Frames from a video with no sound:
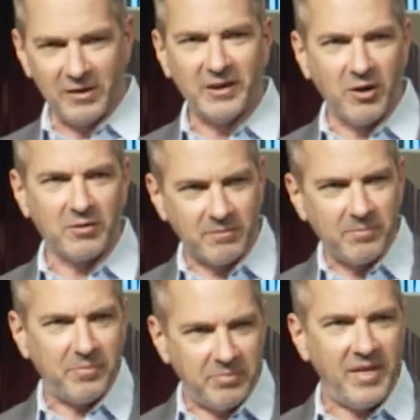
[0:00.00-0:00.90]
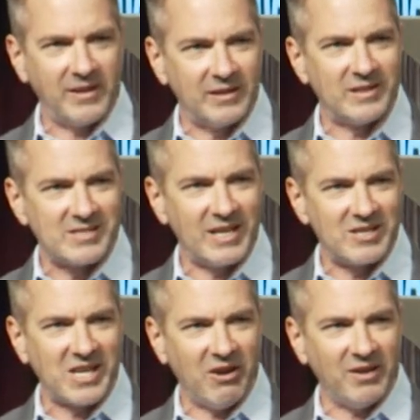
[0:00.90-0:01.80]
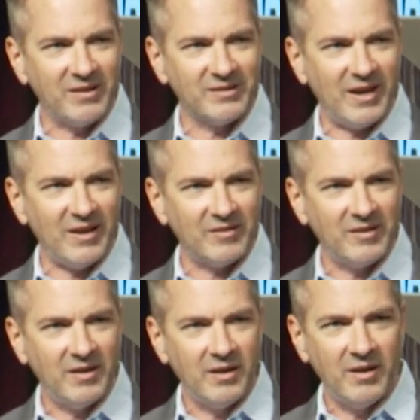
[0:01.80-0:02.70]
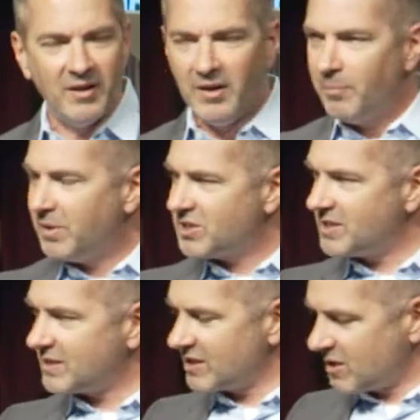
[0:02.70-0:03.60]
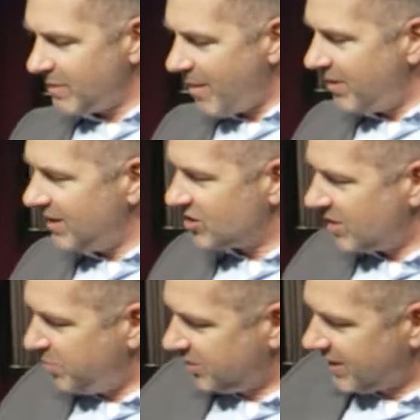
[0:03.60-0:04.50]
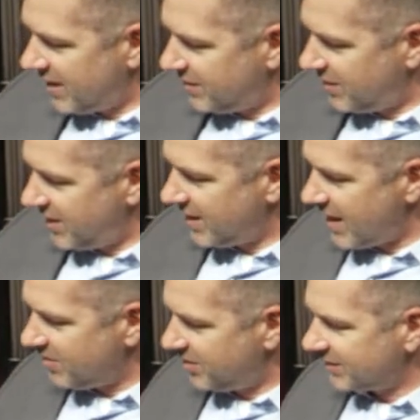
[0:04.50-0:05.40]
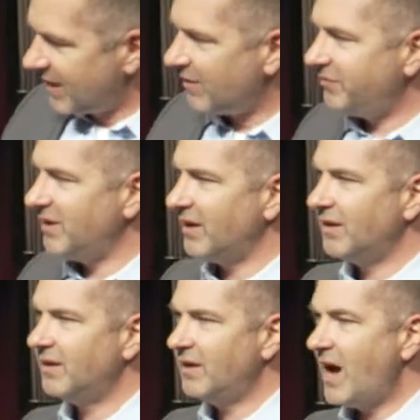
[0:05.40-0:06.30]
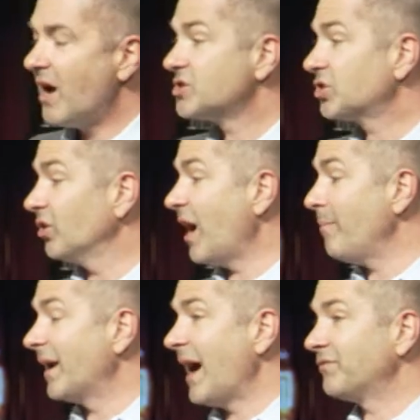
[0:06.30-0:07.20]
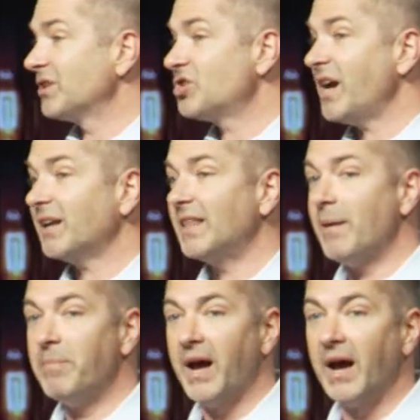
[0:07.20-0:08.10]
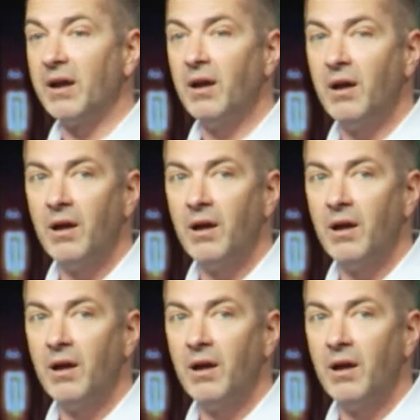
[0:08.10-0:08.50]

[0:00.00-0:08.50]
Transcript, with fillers: in their little thing that they say is carry on size. But she says to me, I'm gonna need you to put that in the thing. I don't think that'll fit. Sir, I'm gonna have to check that bag.